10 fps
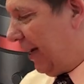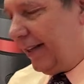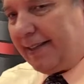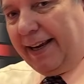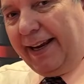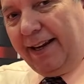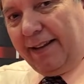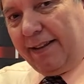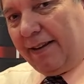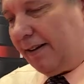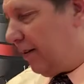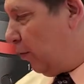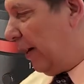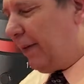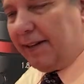can see the
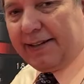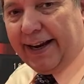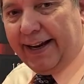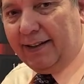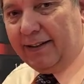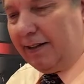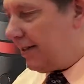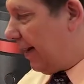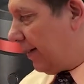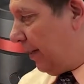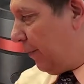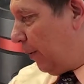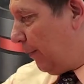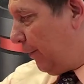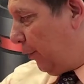wavelength scale starting
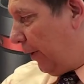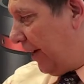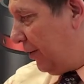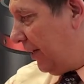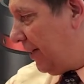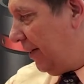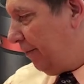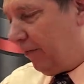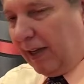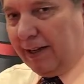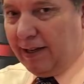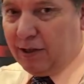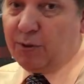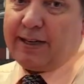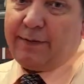from 400
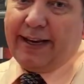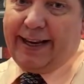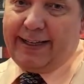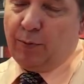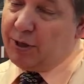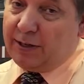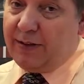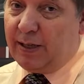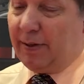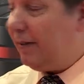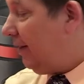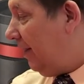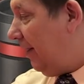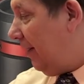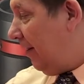to 780, which is visible,
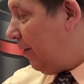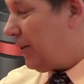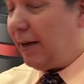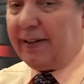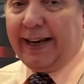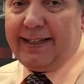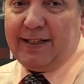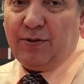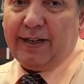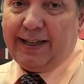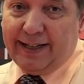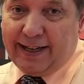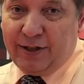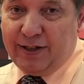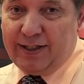from 780 to
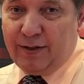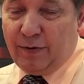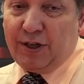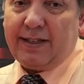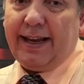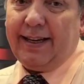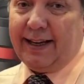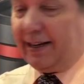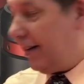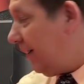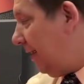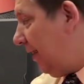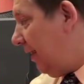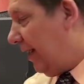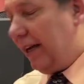900, which is NIR,
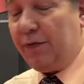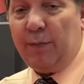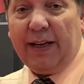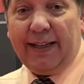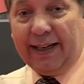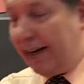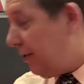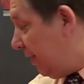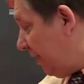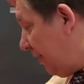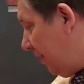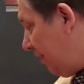and from 900